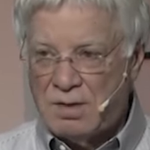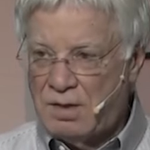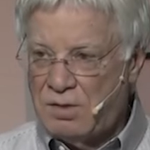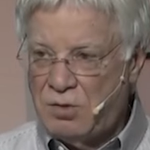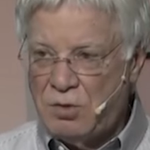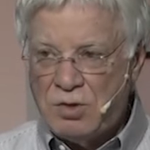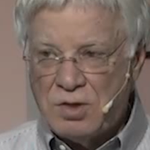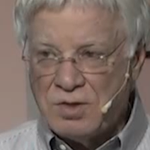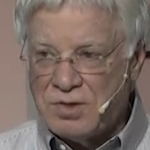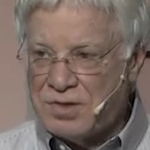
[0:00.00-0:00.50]

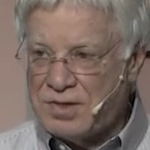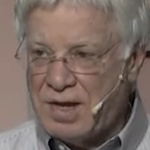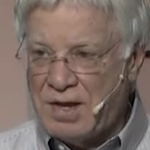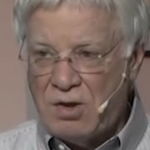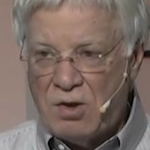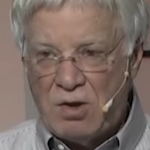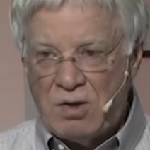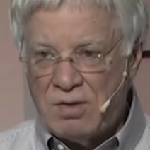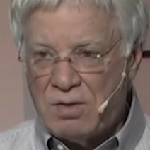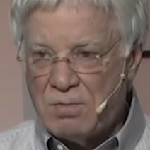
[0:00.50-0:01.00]
you can
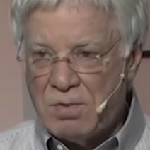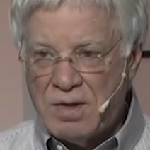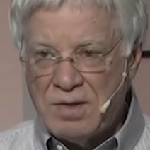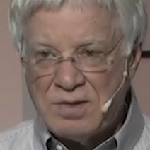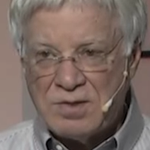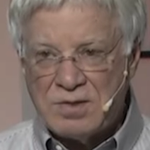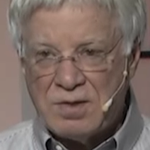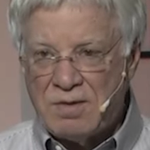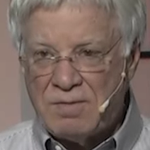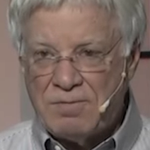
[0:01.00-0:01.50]
say all the
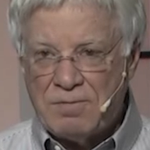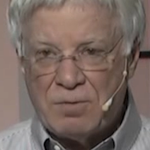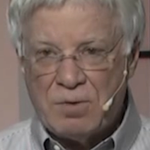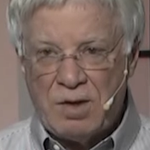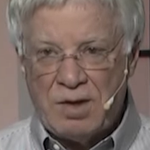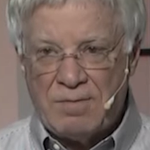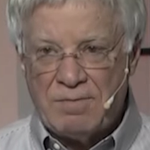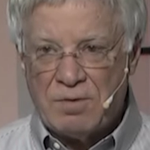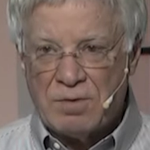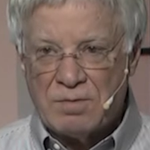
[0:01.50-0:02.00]
right stuff
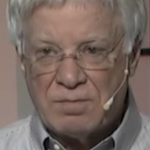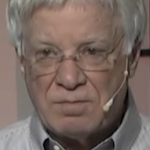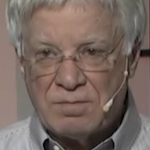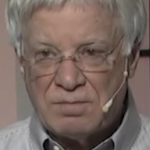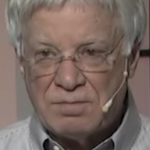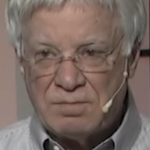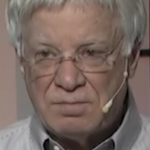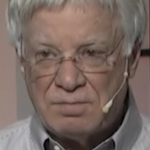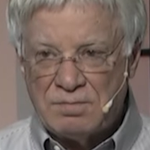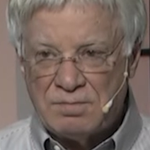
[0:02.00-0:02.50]
forever,
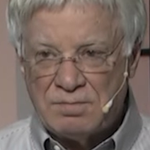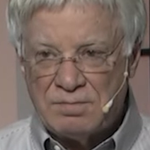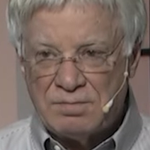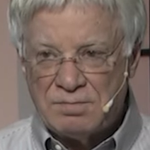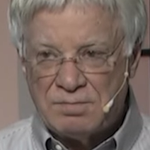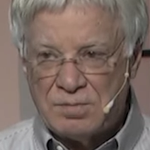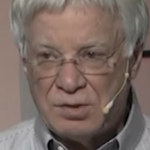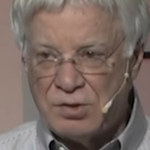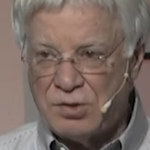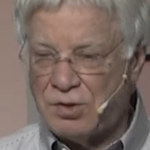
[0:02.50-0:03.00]

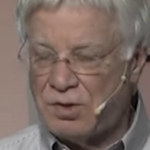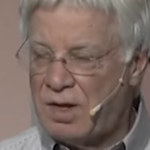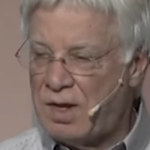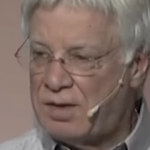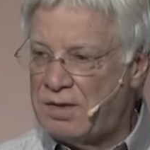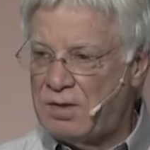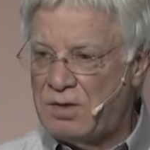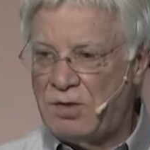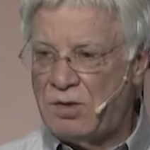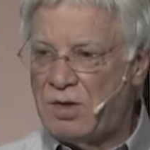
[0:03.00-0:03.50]
but you're
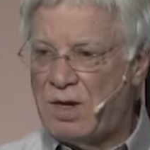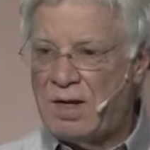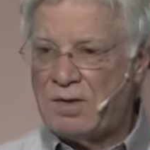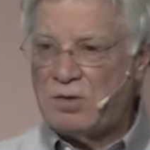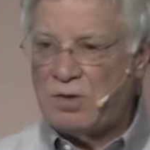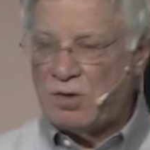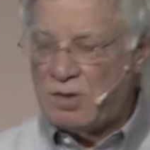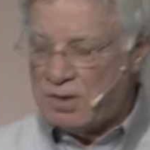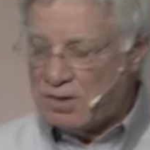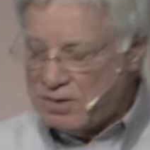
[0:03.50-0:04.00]
not, you're
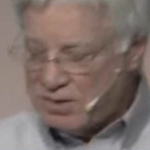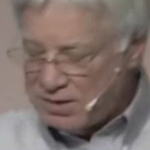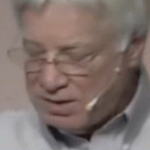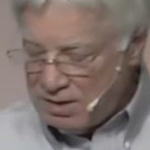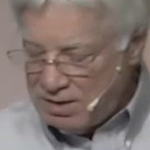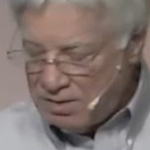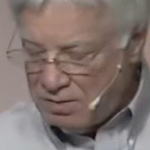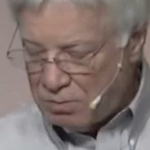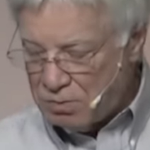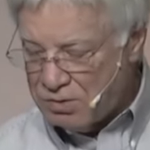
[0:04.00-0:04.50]
not going to
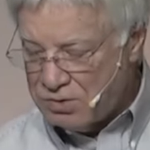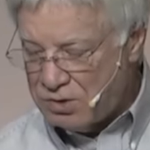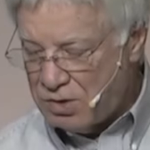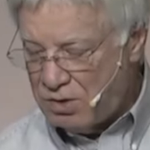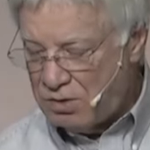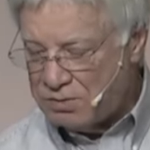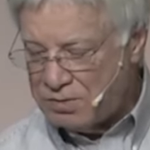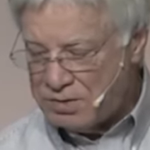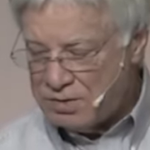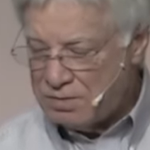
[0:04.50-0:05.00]
see the
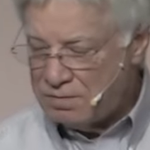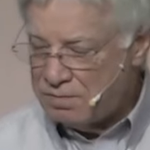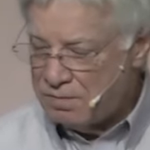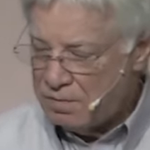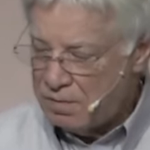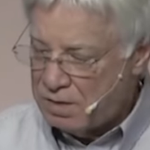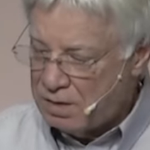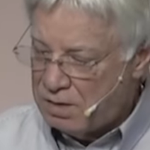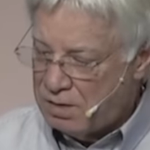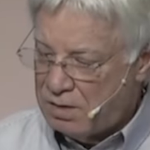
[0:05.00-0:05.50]
results.
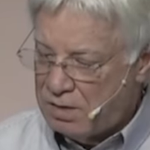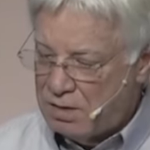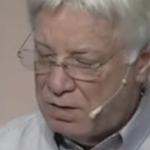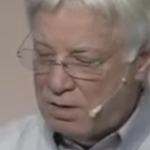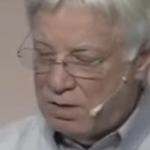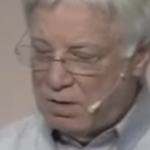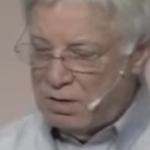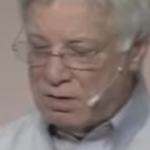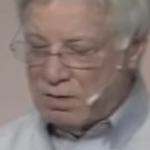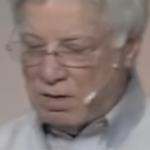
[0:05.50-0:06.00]

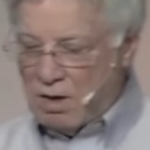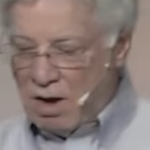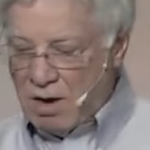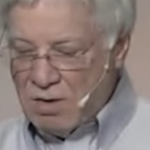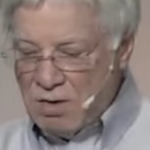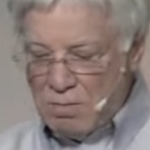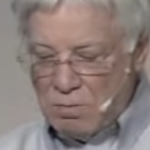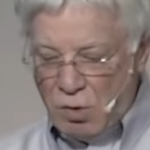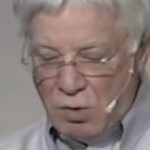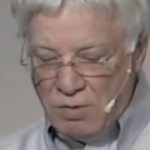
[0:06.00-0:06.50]

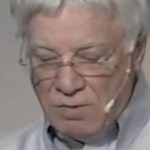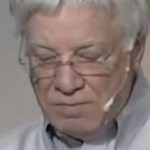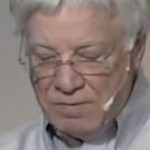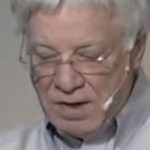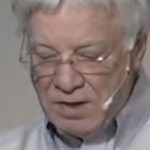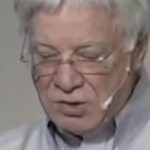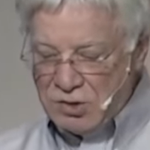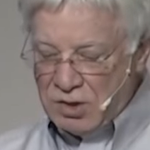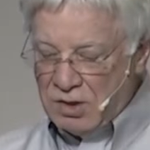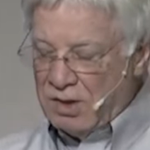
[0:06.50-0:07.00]
Carnal
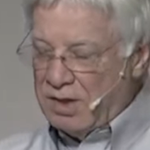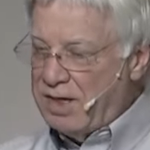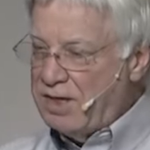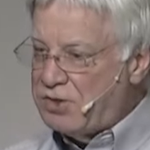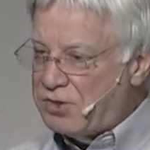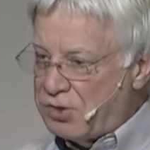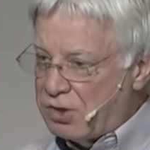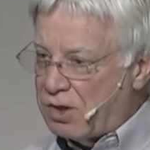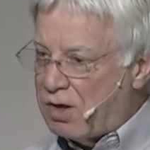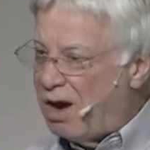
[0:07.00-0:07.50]
motivation
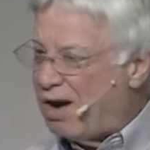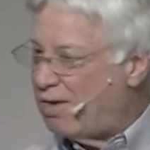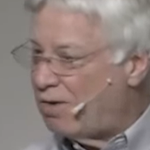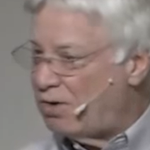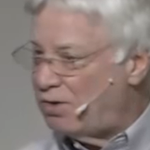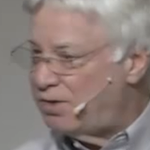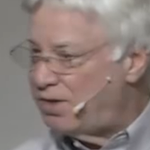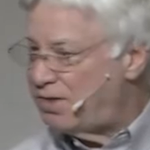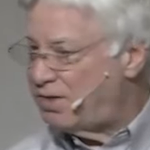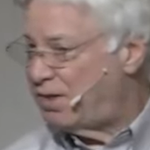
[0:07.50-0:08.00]
leads to
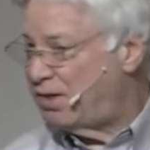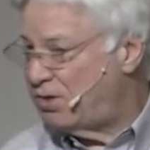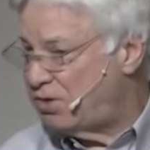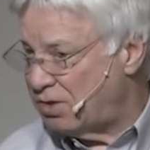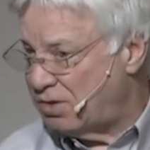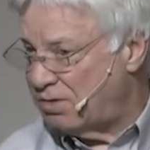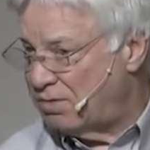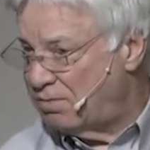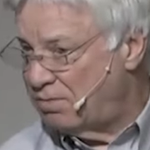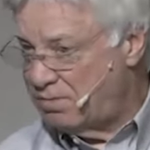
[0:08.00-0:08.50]
carnal
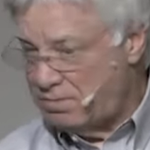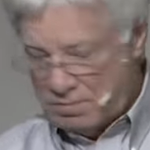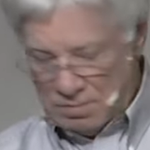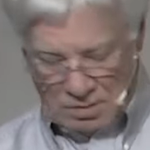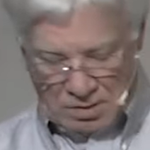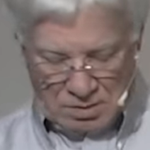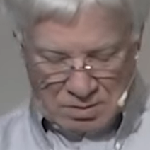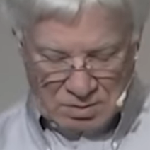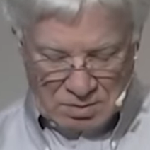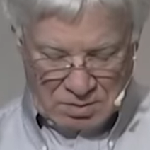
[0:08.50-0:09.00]
decision,
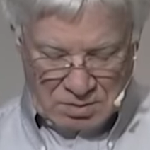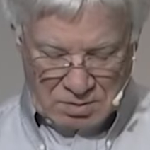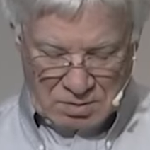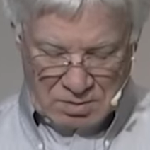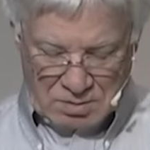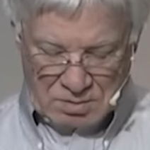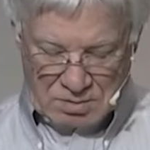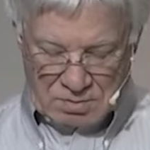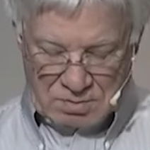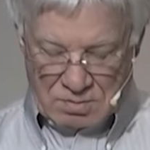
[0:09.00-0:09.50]

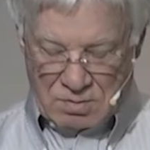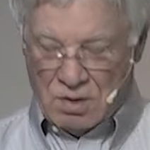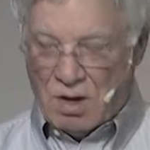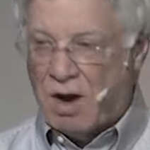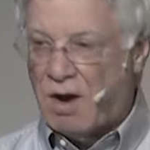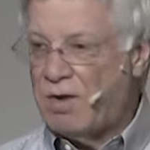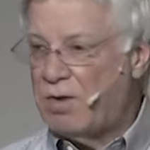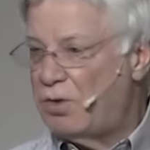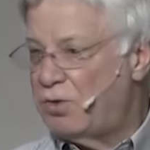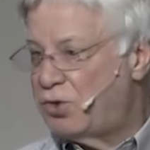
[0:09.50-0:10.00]

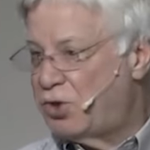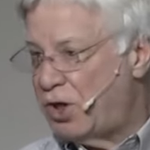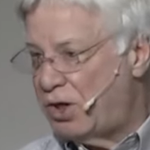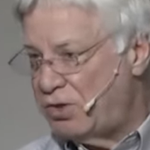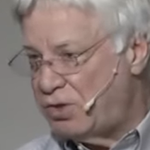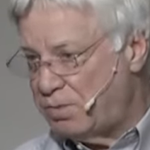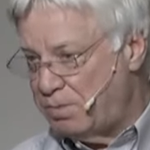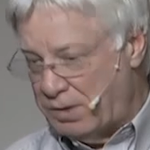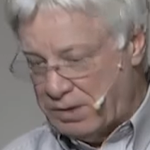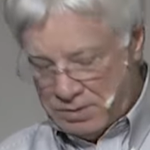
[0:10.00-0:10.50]
carnal
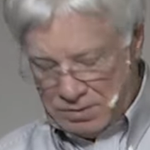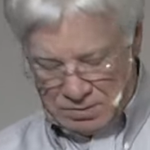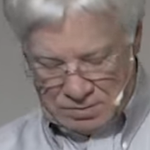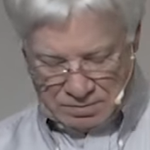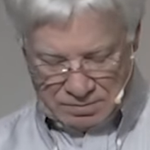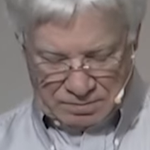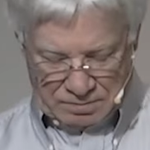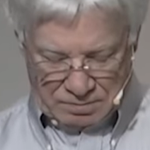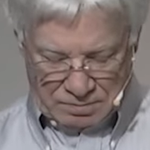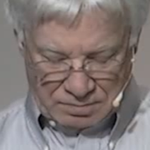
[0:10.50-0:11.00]

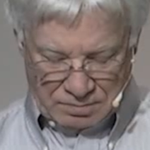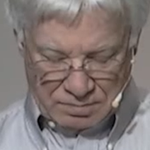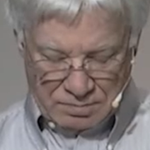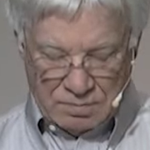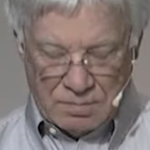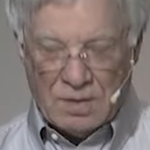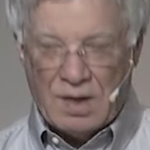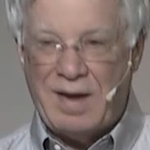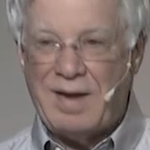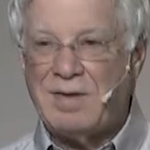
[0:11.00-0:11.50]
judgments,
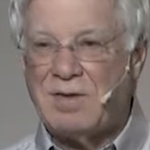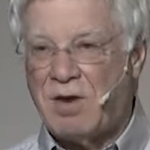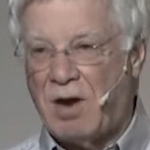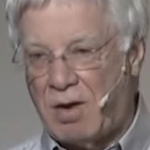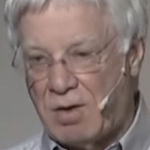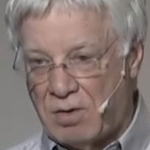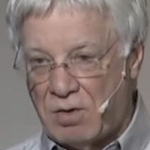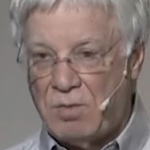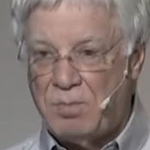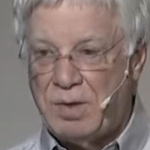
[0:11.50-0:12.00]
and
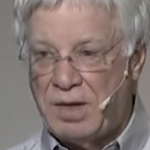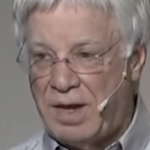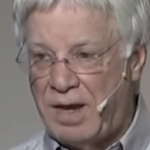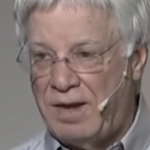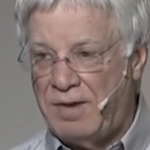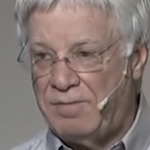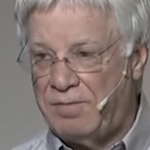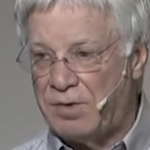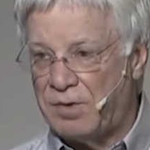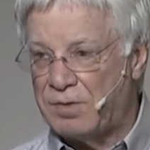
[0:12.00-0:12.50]
carnal
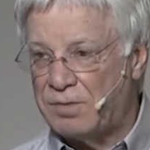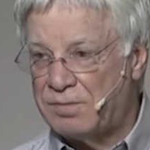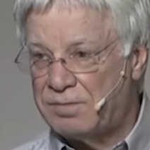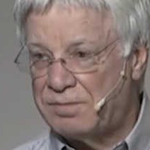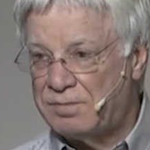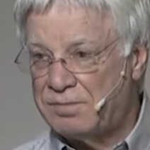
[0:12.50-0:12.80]
behavior.